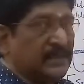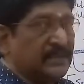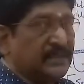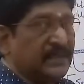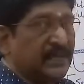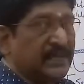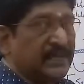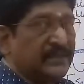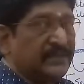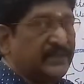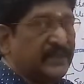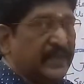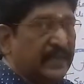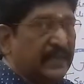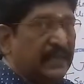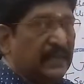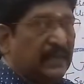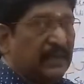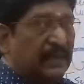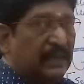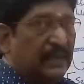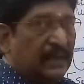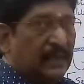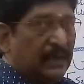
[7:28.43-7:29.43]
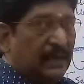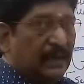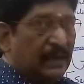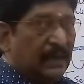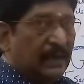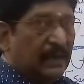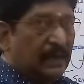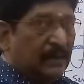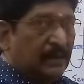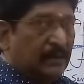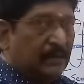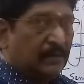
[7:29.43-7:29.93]
occurs. That is the
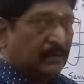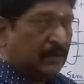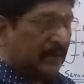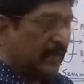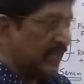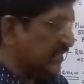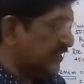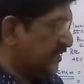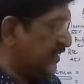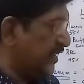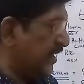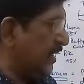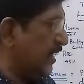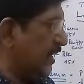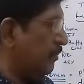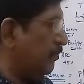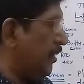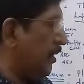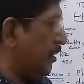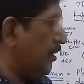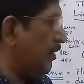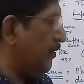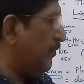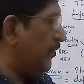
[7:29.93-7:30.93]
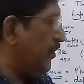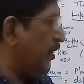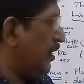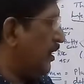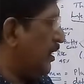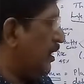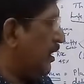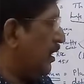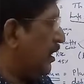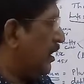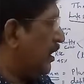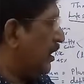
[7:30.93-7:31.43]
lesser number
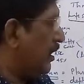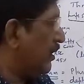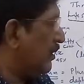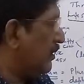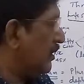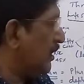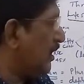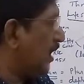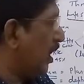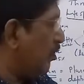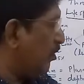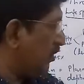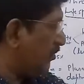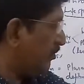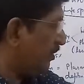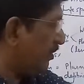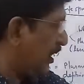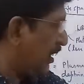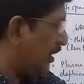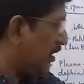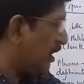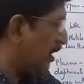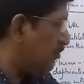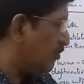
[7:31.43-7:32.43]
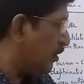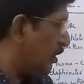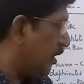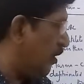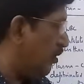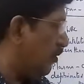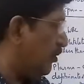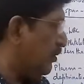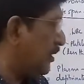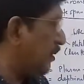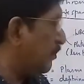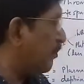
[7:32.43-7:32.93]
of, the count will come
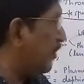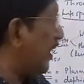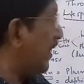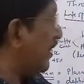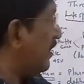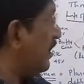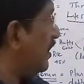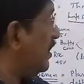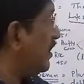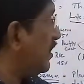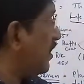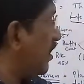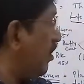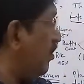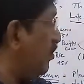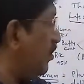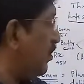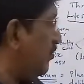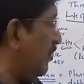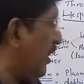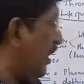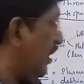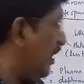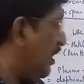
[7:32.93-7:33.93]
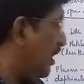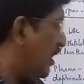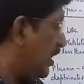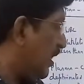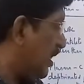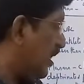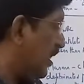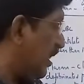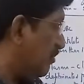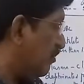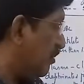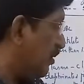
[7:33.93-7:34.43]
down. The platelet count
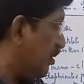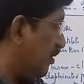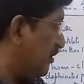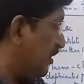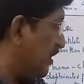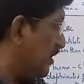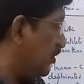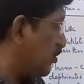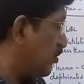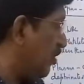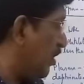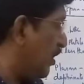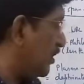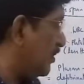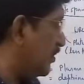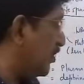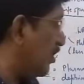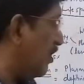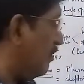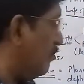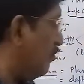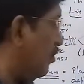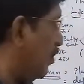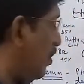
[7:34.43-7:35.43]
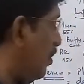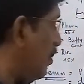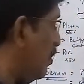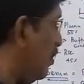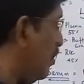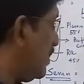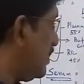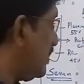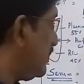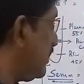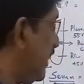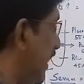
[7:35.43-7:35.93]
will come down. That is called
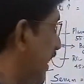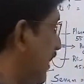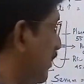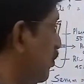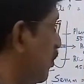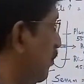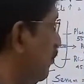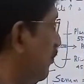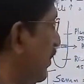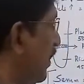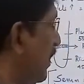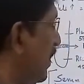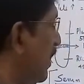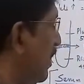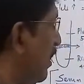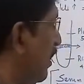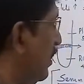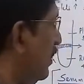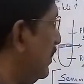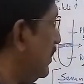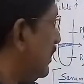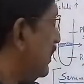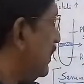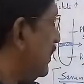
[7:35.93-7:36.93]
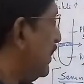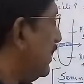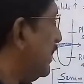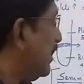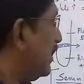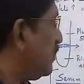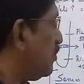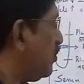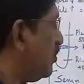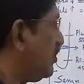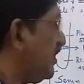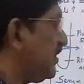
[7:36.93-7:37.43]

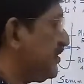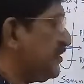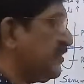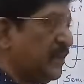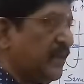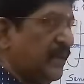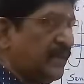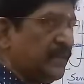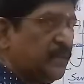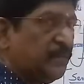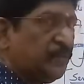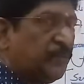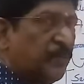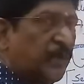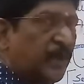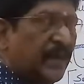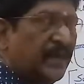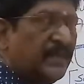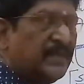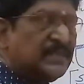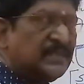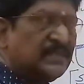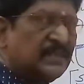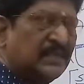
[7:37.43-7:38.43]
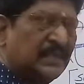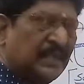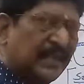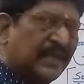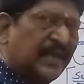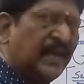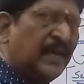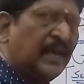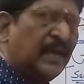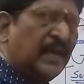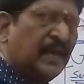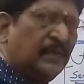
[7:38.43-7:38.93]
thrombocytopenia. So these are all the points
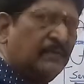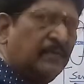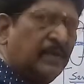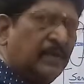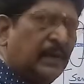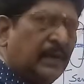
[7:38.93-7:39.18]
again